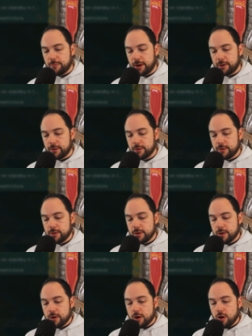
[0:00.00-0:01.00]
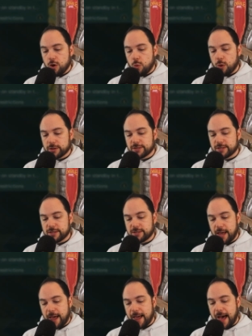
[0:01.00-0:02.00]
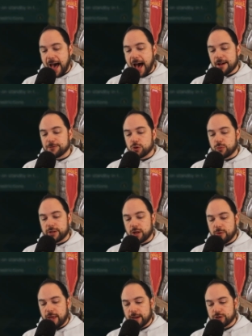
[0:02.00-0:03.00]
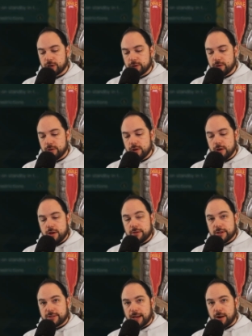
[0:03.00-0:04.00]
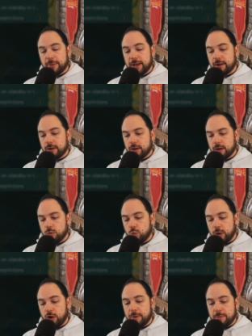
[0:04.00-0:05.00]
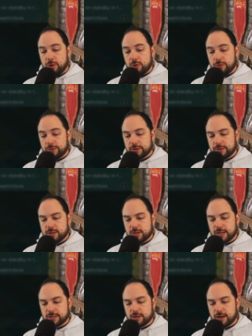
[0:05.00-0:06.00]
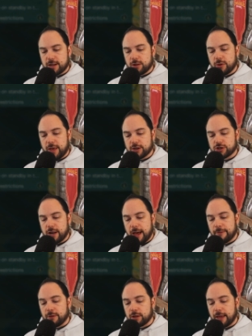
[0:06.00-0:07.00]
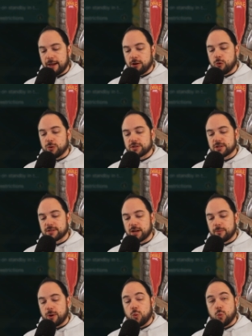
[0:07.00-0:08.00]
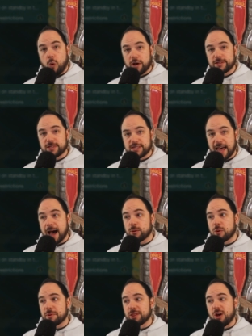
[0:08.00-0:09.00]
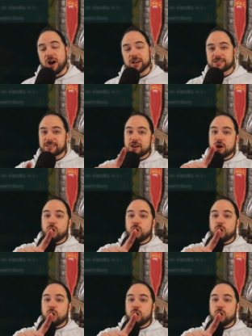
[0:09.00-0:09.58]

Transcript: button. What does it say? After relocation, the settlement will be moved to the designated location, and the land on which the settlement once sat will be lost.